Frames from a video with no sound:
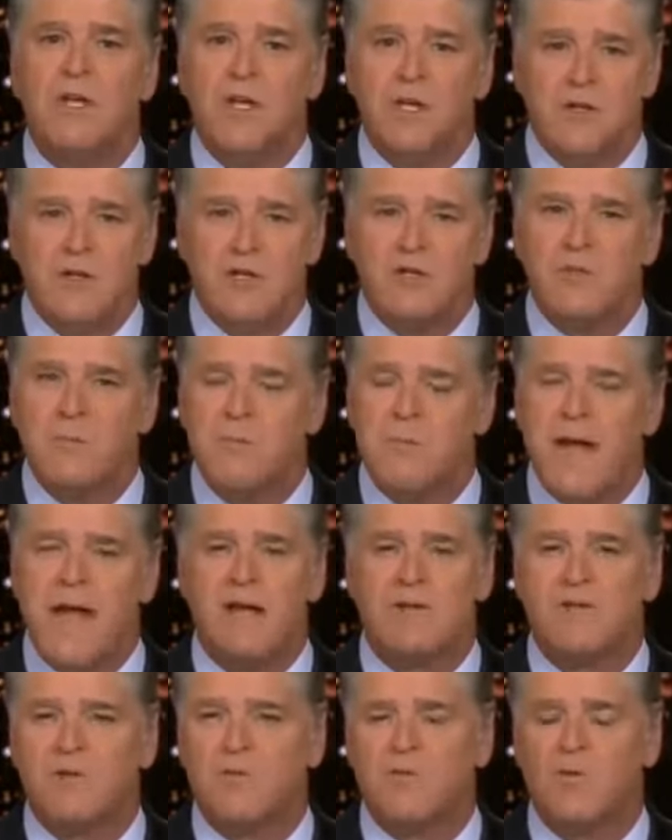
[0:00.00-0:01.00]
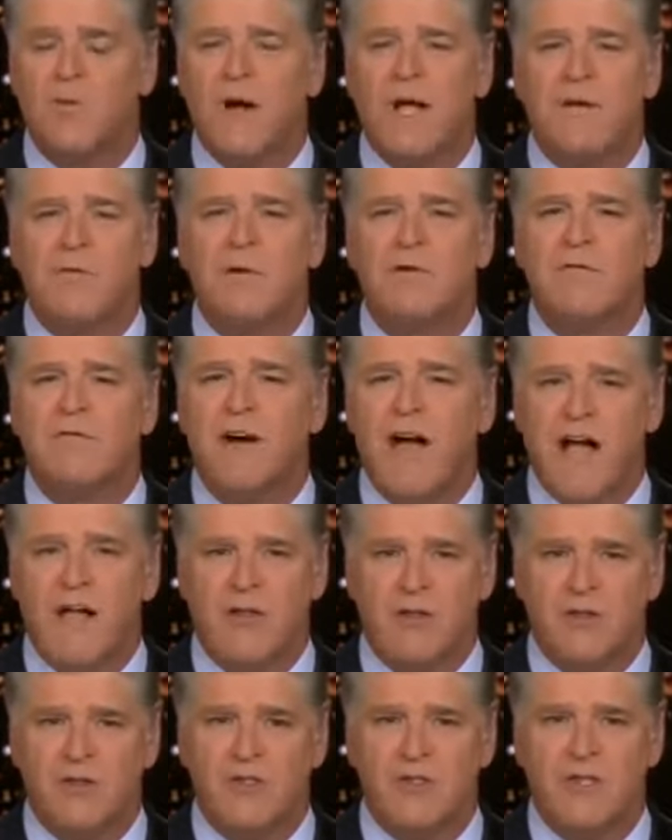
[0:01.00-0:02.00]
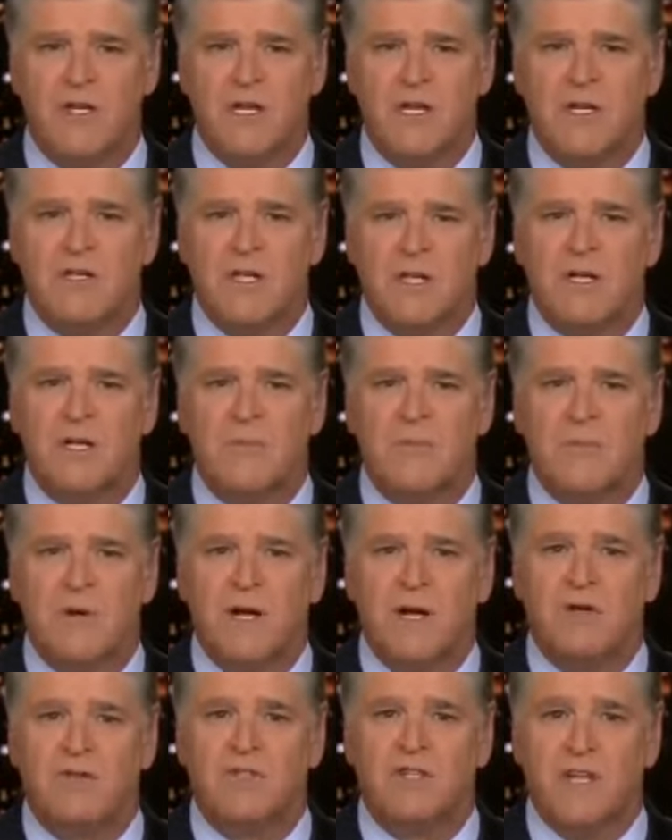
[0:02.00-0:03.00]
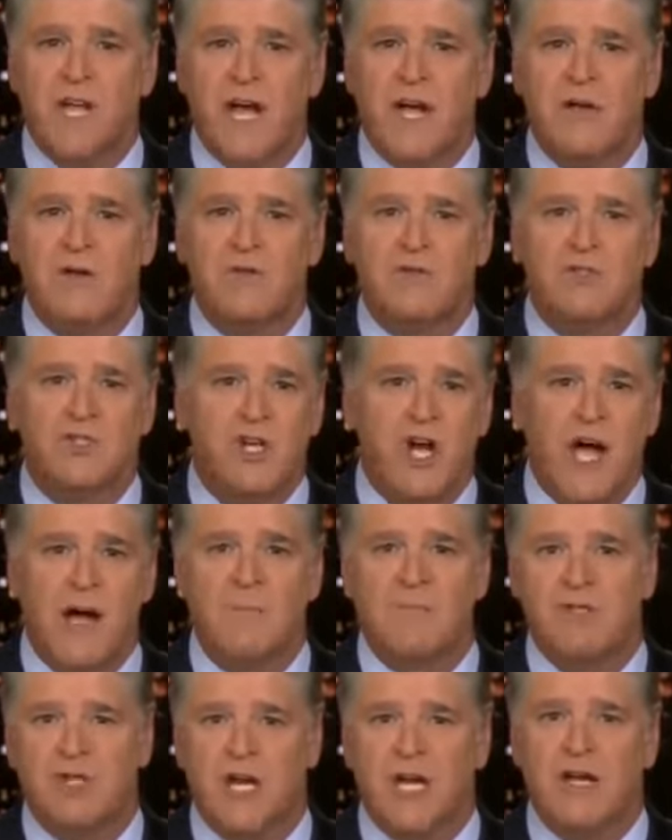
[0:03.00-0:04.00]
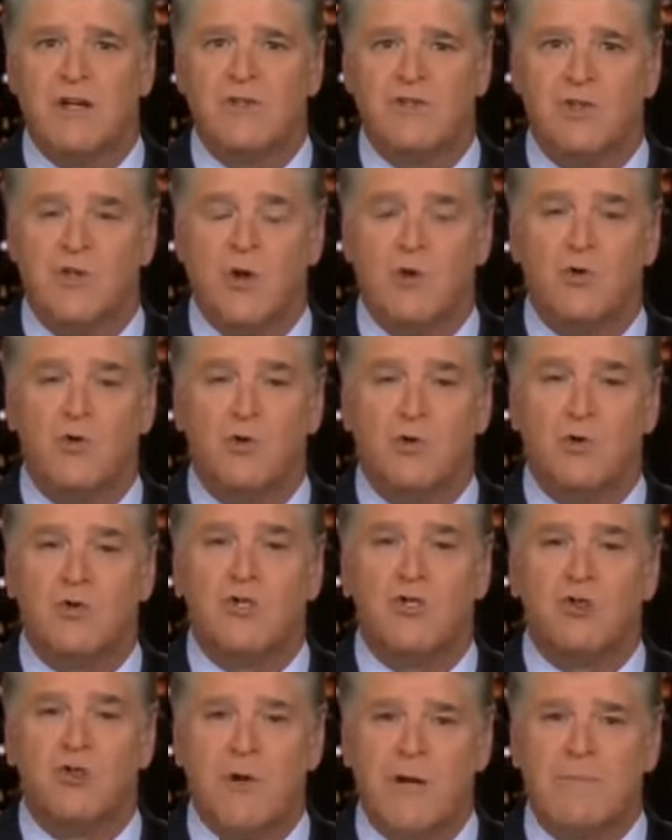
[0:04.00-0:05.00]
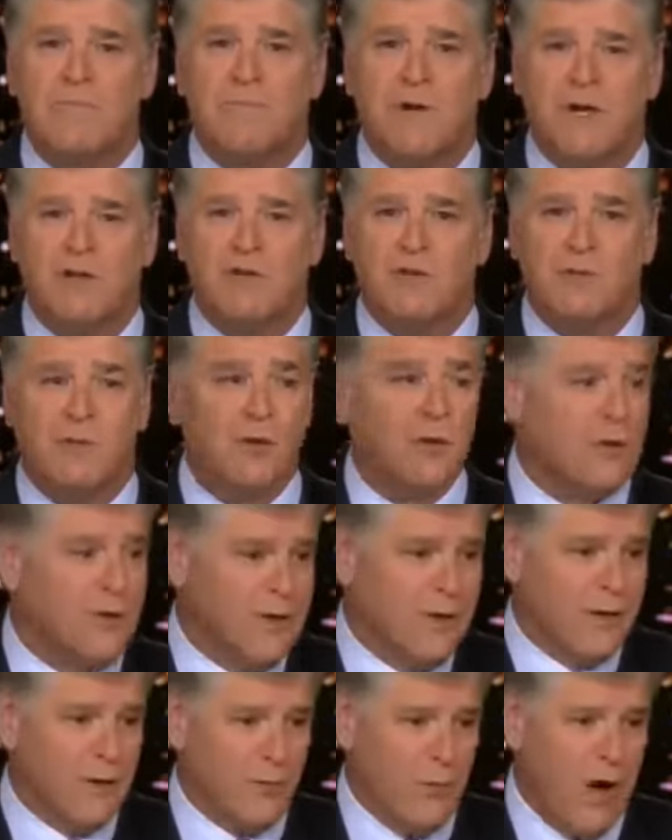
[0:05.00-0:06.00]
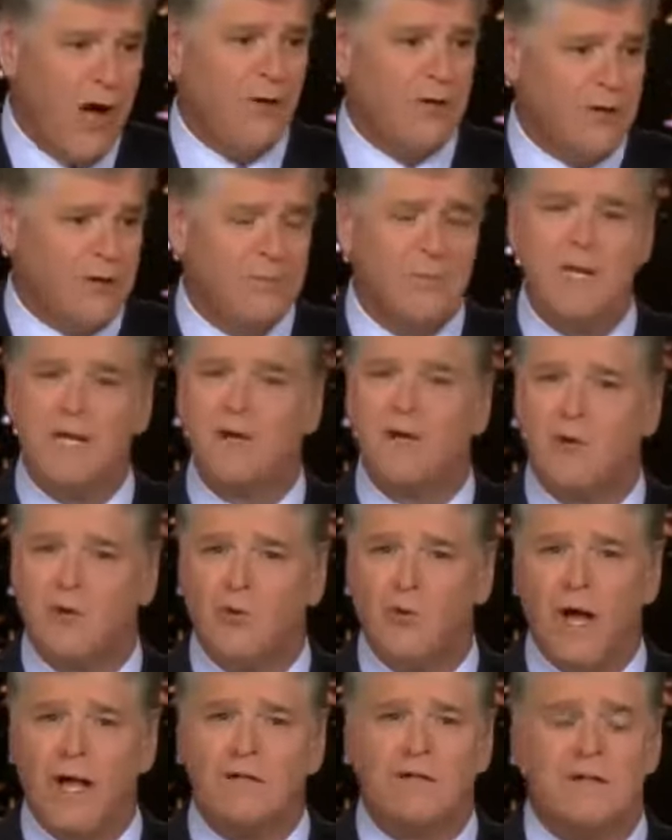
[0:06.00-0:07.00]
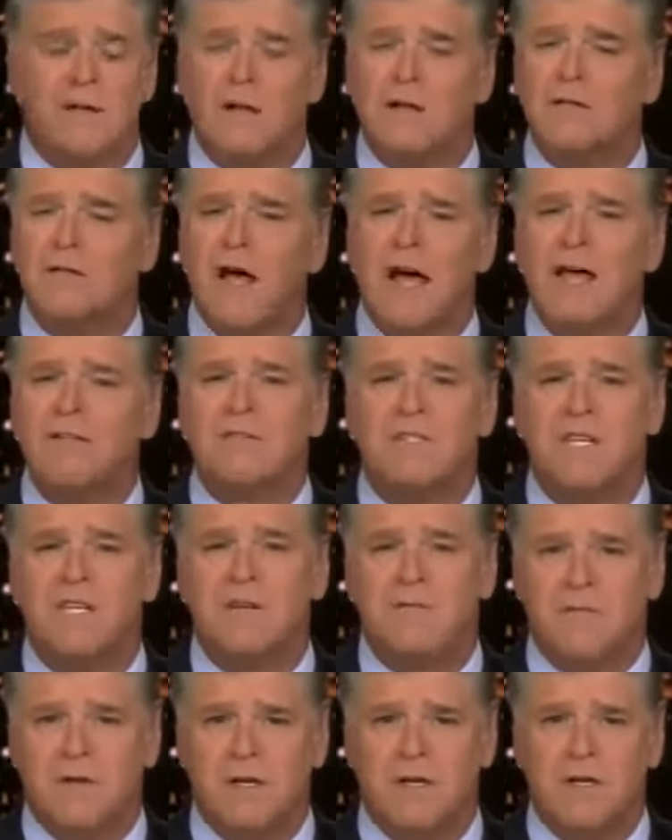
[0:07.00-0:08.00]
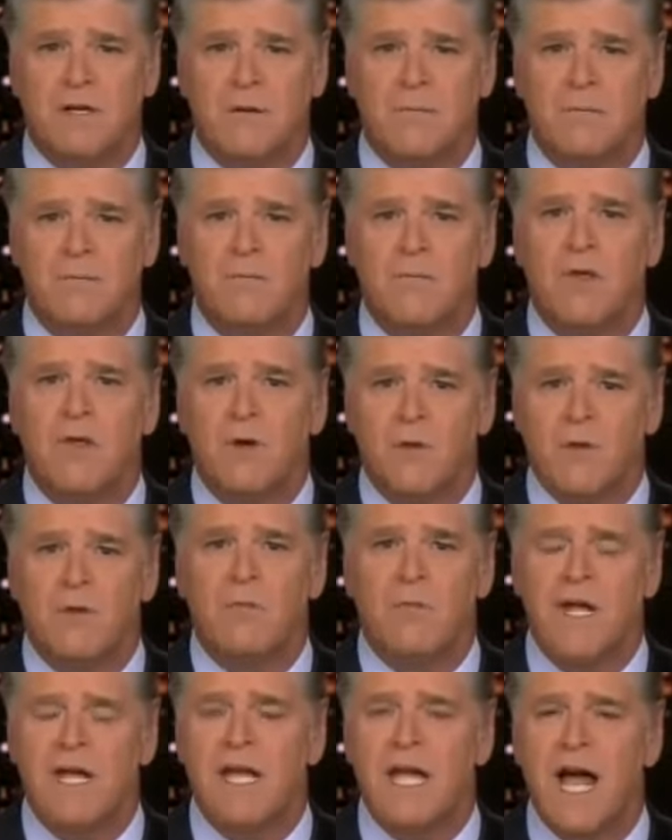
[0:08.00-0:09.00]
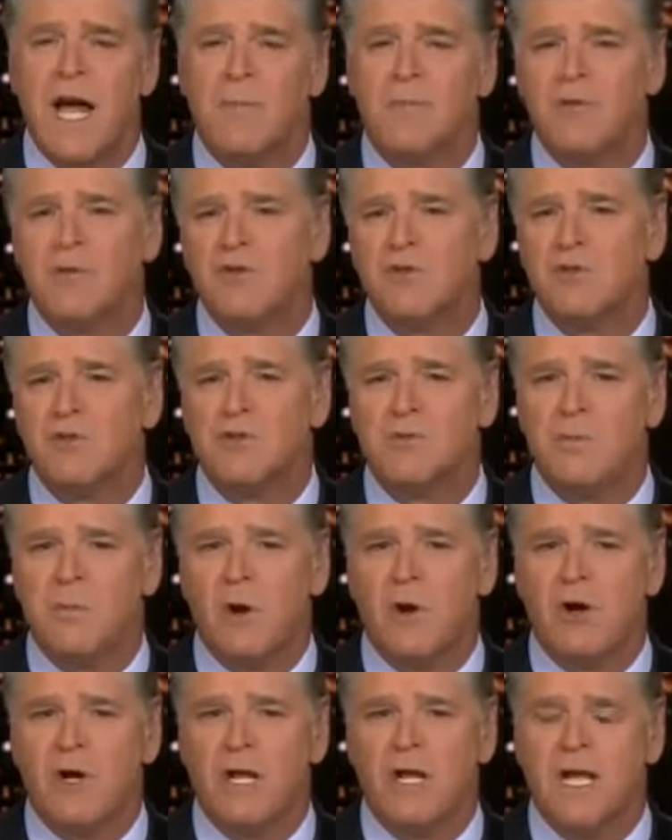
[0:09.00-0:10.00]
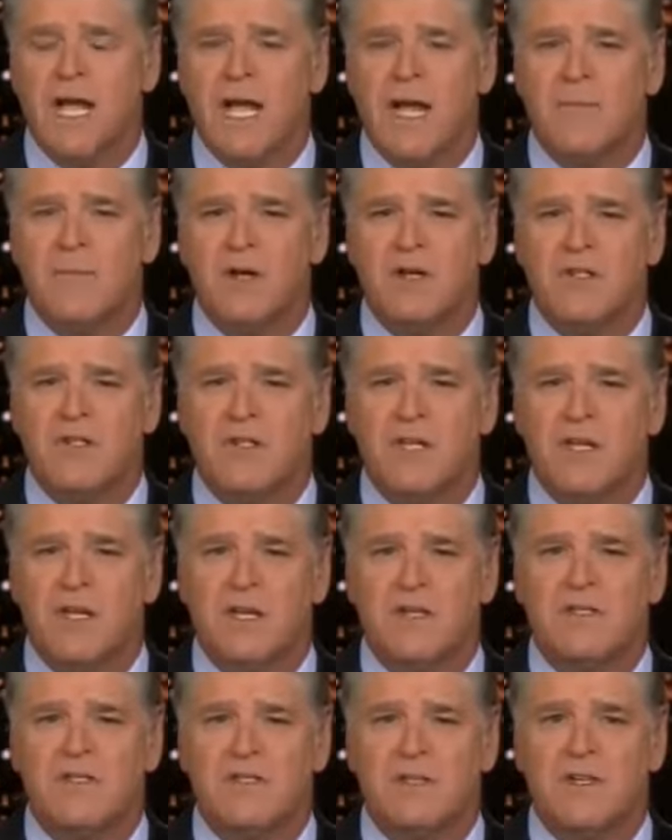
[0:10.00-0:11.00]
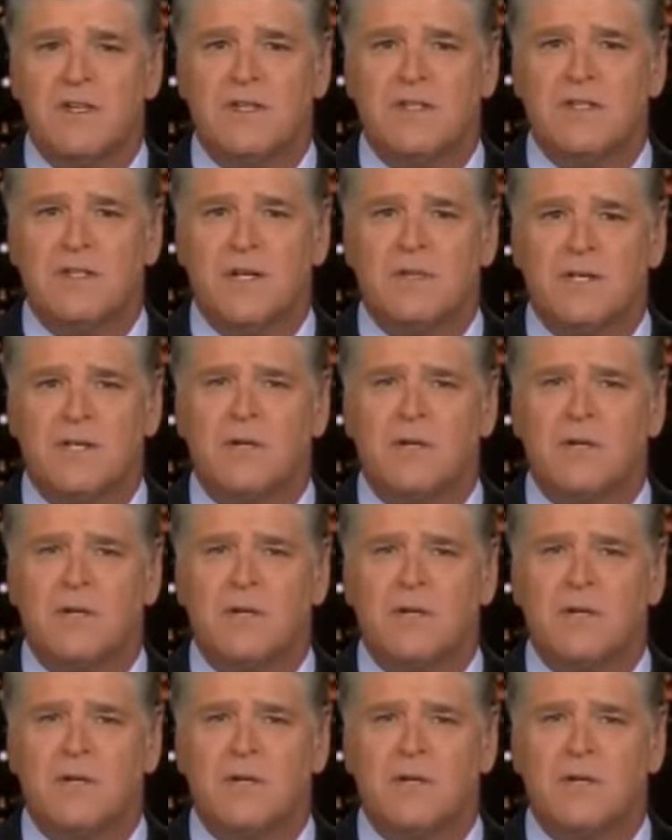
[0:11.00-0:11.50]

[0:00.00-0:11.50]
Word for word: this massive wave of violence. They compared Seattle's Chop Chaz Zone to a street festival while they're being corrected on live TV. When Minneapolis was burning, MSDNC said that it